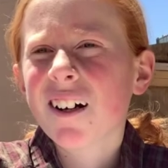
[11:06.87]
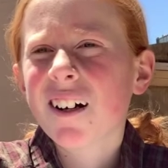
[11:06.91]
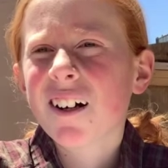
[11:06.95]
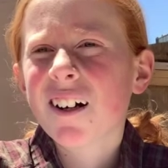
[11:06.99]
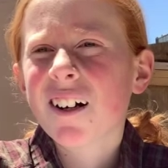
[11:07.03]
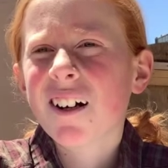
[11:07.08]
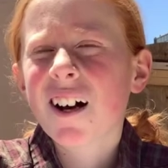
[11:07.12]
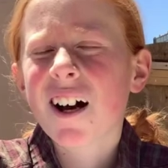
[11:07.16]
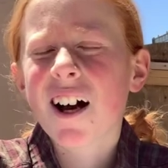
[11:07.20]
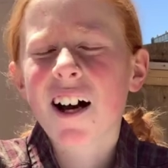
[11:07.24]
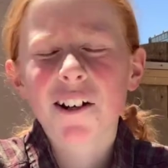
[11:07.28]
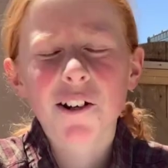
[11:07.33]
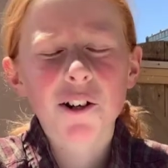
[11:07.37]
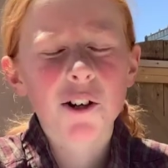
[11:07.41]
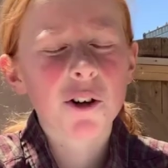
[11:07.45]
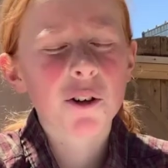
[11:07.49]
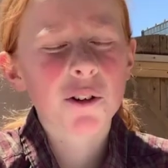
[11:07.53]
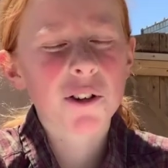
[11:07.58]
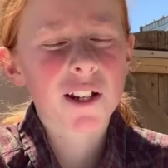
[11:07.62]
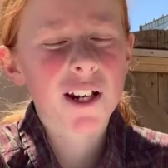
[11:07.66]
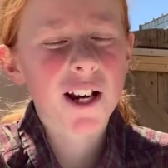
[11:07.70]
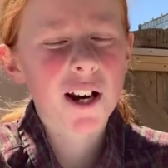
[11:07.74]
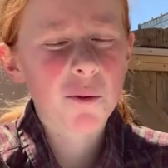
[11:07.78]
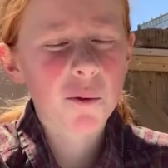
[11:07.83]
I know
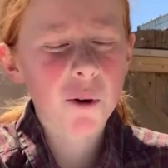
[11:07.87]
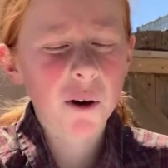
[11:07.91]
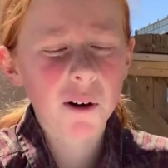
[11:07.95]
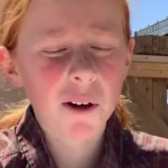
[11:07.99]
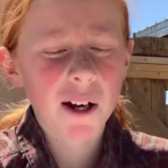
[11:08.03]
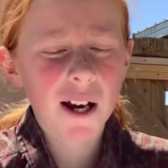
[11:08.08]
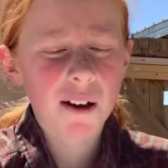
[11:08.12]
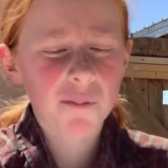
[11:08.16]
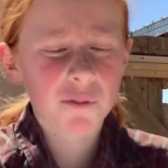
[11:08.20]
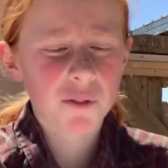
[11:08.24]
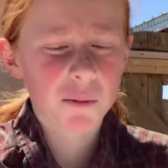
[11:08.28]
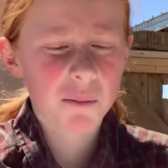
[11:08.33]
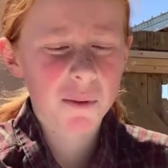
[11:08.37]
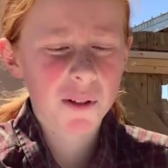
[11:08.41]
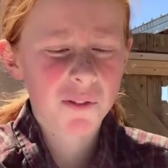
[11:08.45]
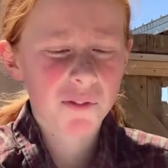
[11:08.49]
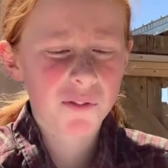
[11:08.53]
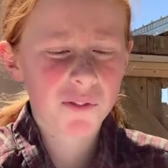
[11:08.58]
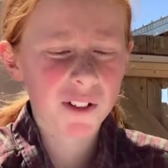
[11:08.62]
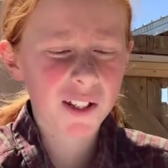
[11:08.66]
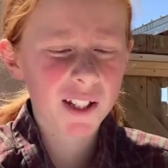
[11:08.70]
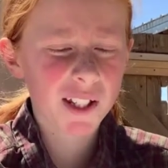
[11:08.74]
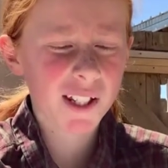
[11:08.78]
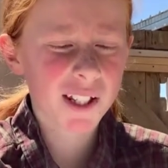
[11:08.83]
that I won't have to be
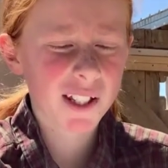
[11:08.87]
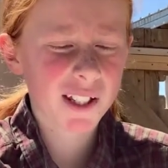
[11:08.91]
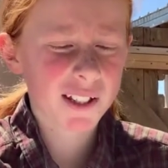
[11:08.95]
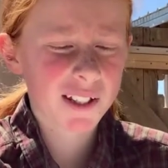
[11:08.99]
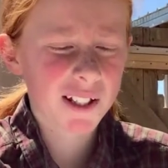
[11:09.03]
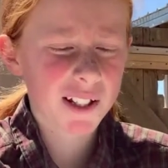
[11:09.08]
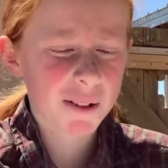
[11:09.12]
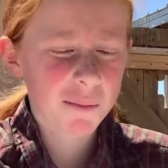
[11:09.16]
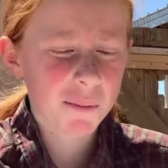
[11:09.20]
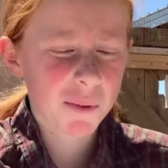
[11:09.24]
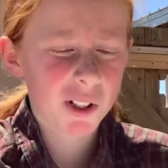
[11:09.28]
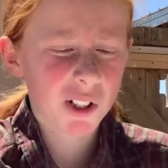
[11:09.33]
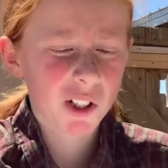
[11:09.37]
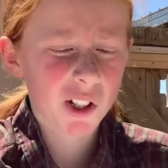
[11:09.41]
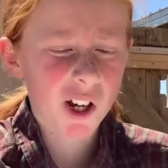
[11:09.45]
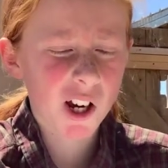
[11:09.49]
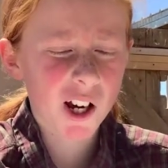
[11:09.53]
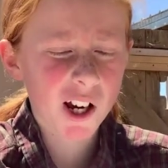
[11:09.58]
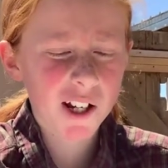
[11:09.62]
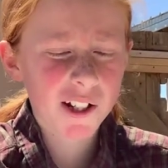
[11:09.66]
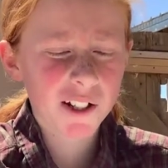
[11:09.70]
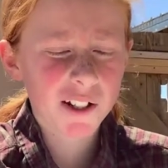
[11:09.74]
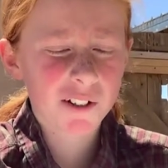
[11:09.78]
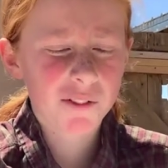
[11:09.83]
feeding them a
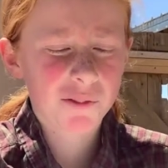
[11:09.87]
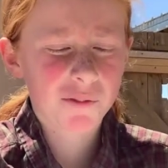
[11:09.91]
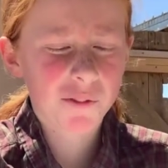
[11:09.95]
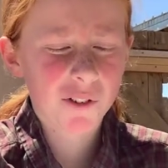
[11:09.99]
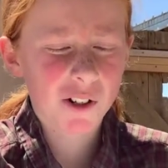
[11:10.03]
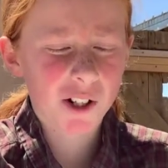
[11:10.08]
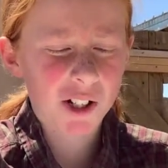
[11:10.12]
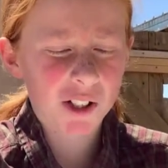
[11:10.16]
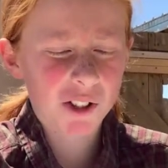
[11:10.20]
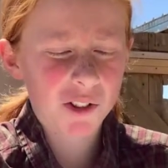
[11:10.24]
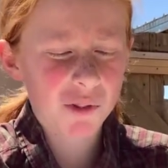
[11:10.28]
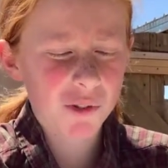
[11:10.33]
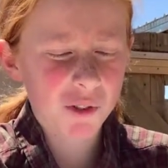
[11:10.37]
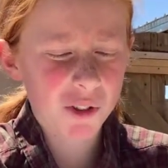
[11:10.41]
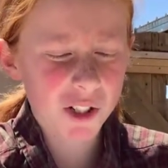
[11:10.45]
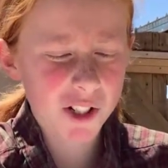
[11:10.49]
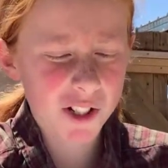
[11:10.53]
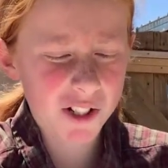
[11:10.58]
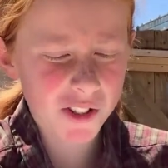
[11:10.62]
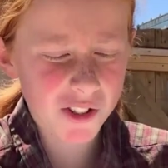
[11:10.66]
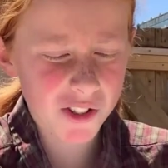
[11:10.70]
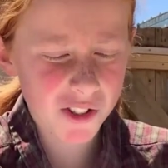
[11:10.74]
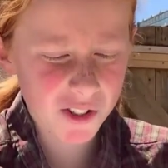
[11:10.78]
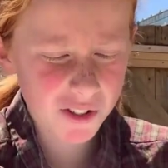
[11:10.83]
lot of
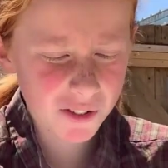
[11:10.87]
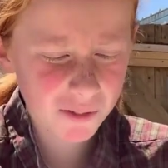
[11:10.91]
phosphorus.